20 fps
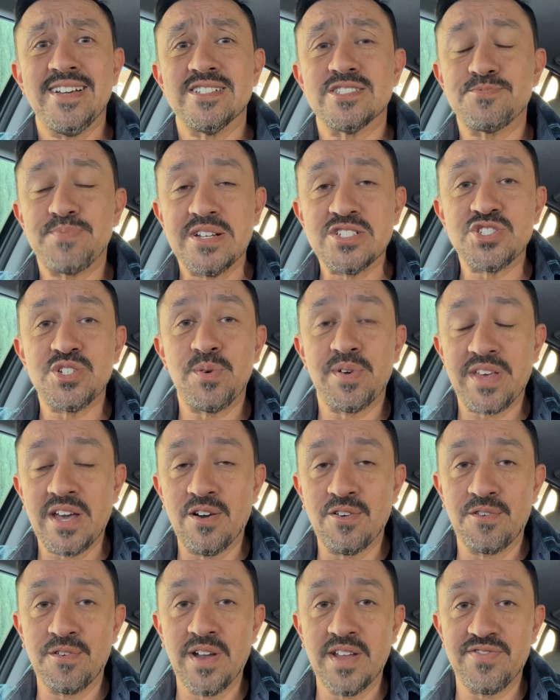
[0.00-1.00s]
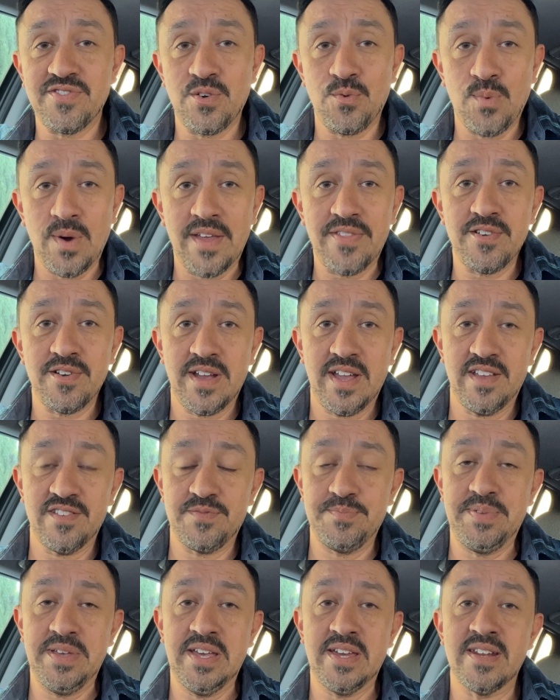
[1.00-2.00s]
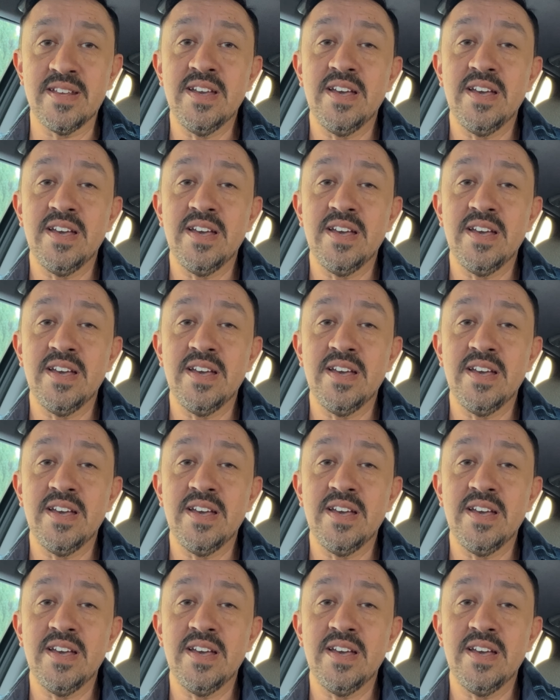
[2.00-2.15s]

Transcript: especially with how How great the weather has been.